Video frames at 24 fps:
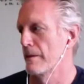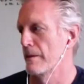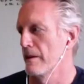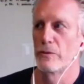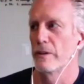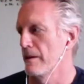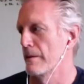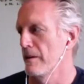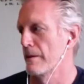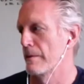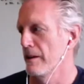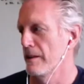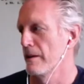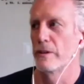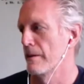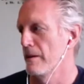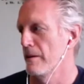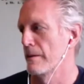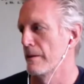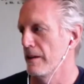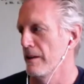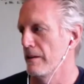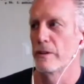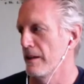you know i
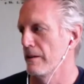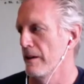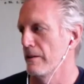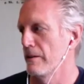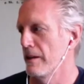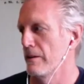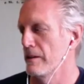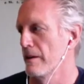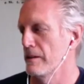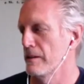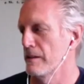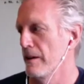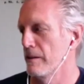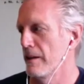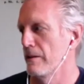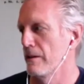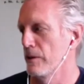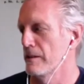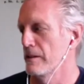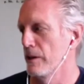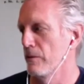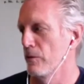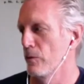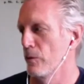think on some
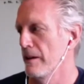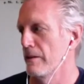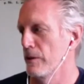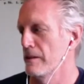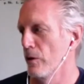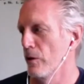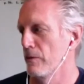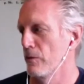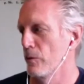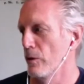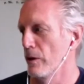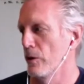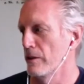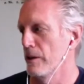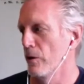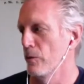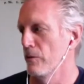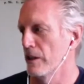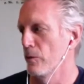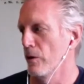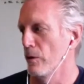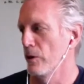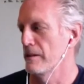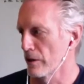level we all want to
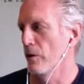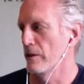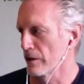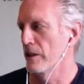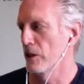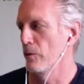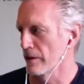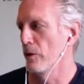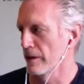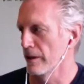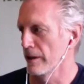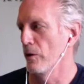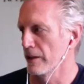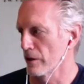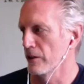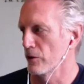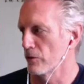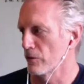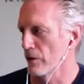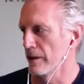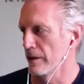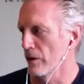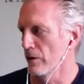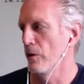learn and
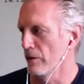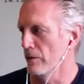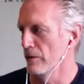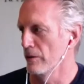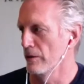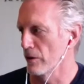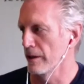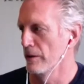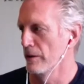grow